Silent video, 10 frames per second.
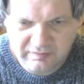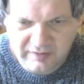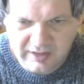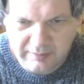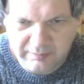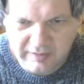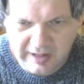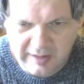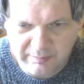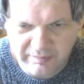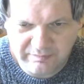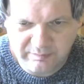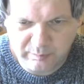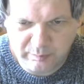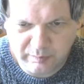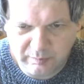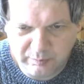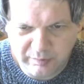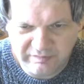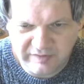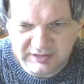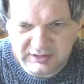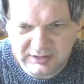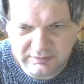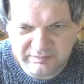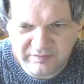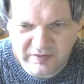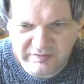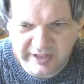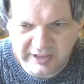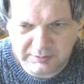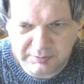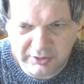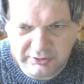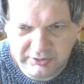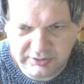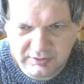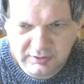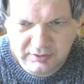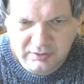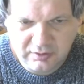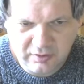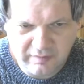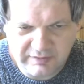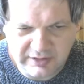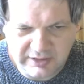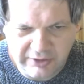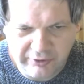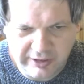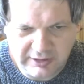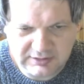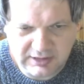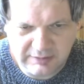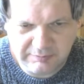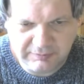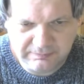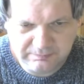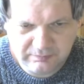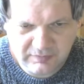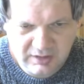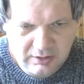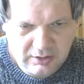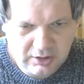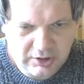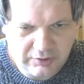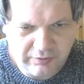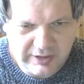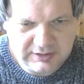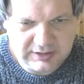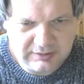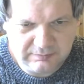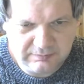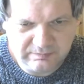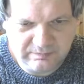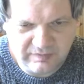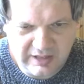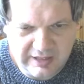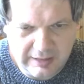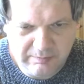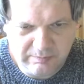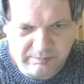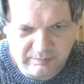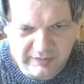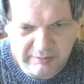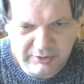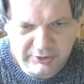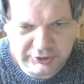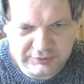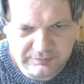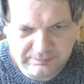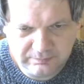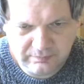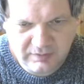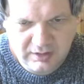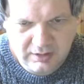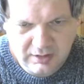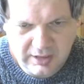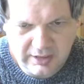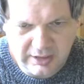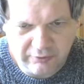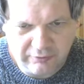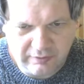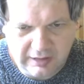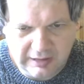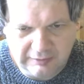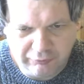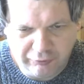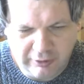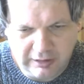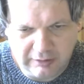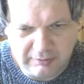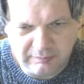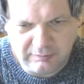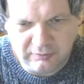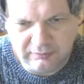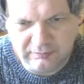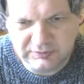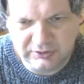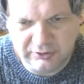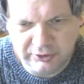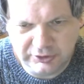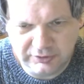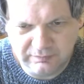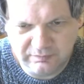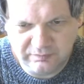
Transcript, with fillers: them and pre prevented further expose of the daguerreotype, correcting the Im image in a allowable solution